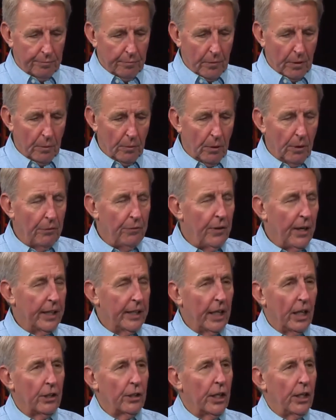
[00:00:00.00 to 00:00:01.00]
We'll find
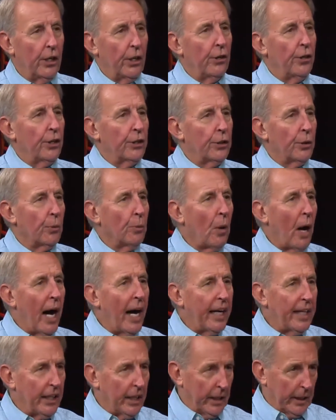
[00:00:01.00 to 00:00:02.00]
out later that the
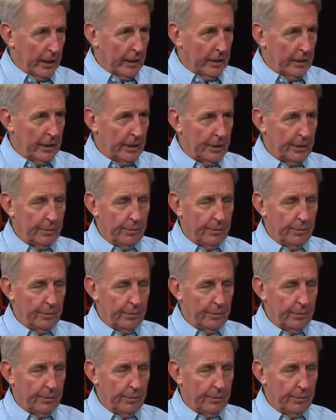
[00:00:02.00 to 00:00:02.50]
writings,